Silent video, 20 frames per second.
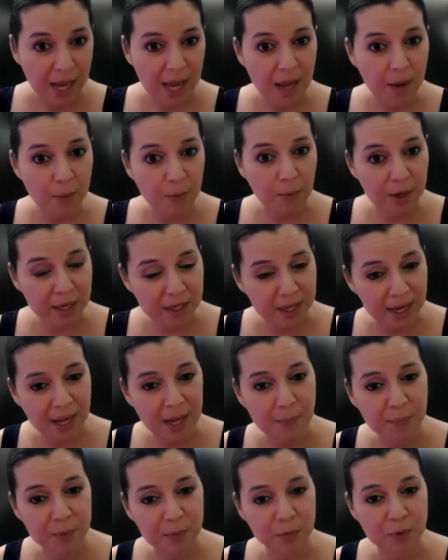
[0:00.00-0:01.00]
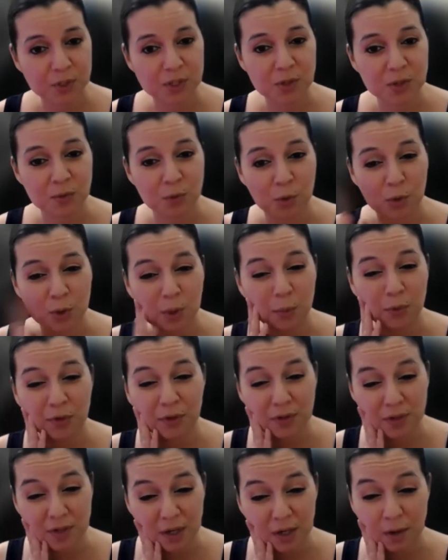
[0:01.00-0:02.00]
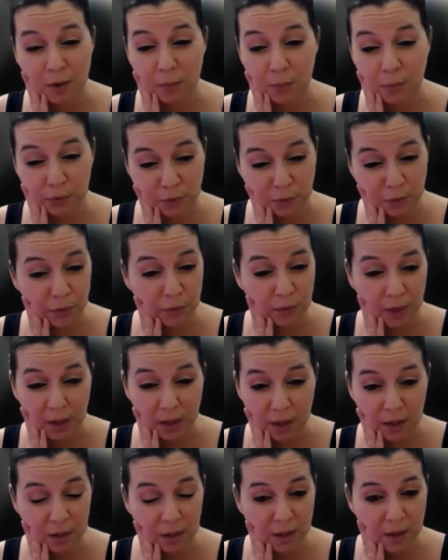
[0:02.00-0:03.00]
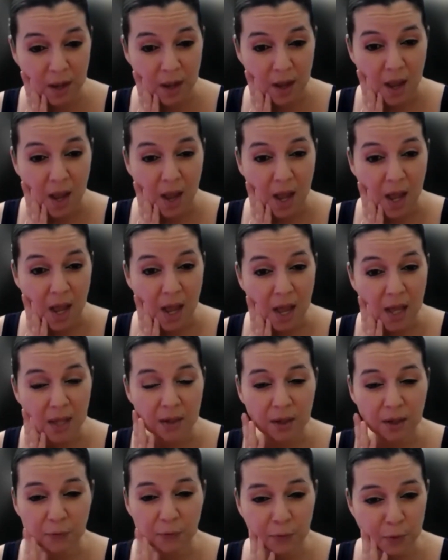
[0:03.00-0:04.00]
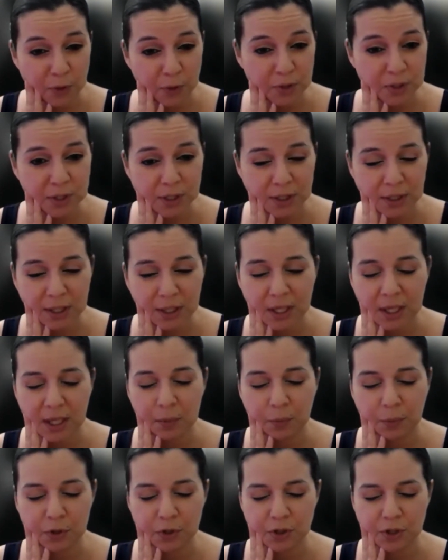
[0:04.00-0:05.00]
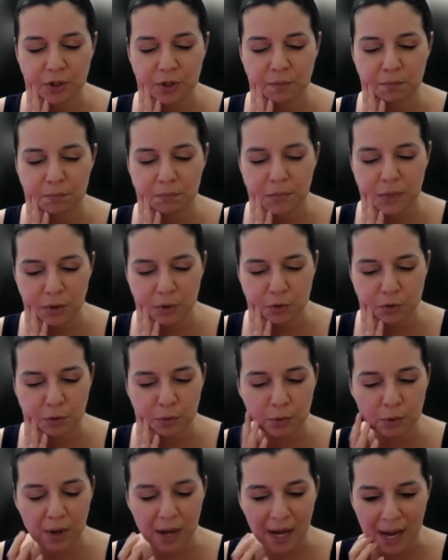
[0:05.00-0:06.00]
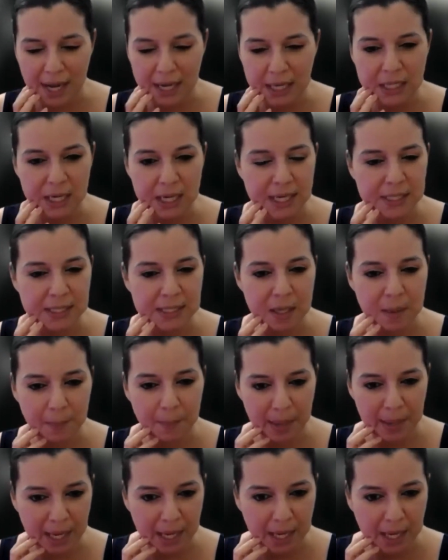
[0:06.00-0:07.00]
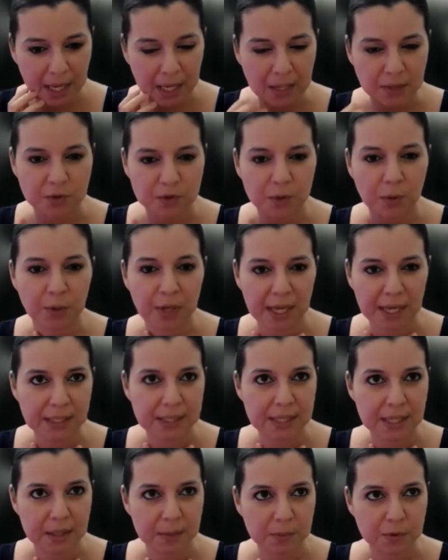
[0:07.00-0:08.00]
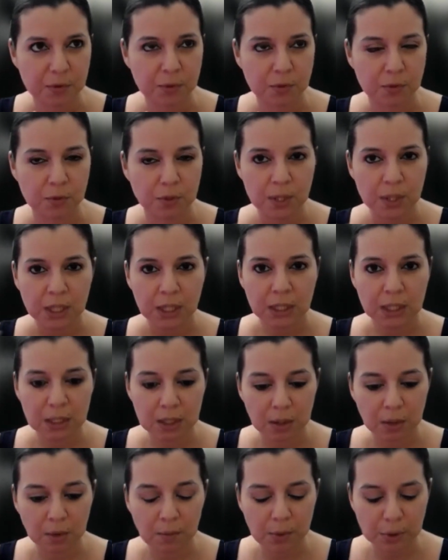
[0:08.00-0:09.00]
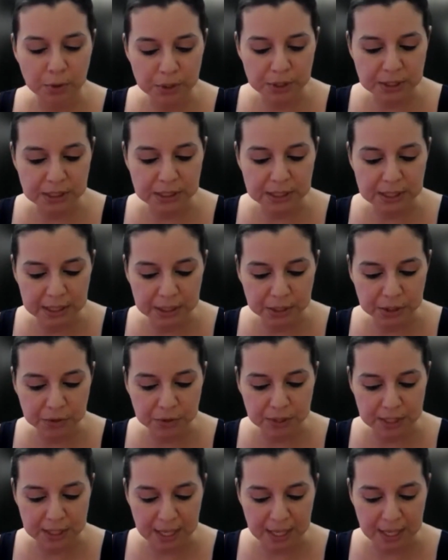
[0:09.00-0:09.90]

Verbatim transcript: And what had happened was he woke up with a terrible toothache. And unfortunately, it was just miserable, agonizing pain. So we had to take him to, you know, emergency dentistry